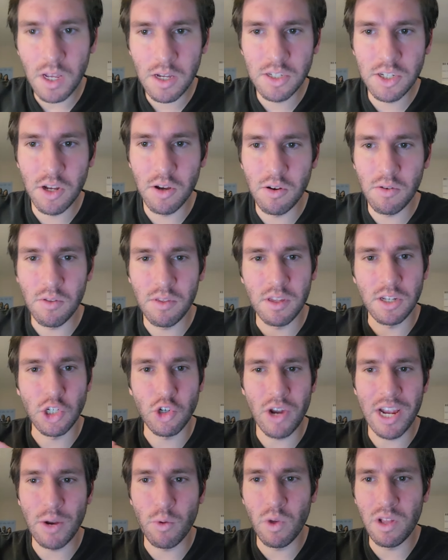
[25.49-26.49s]
So, the
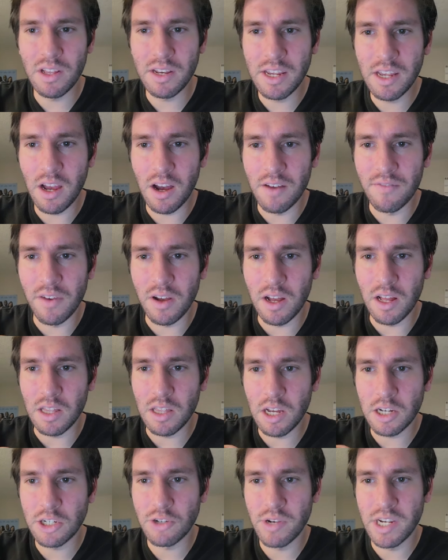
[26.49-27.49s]
tranquility of a
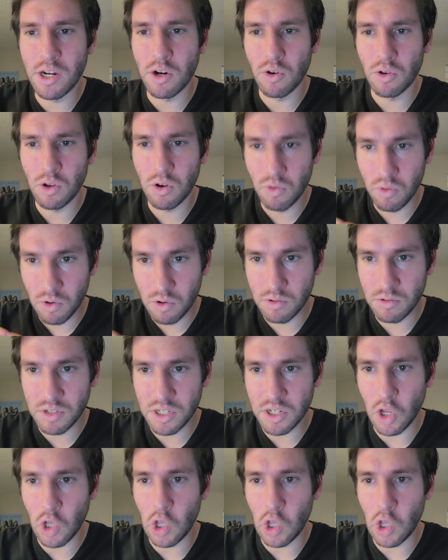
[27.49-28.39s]
luxury cruise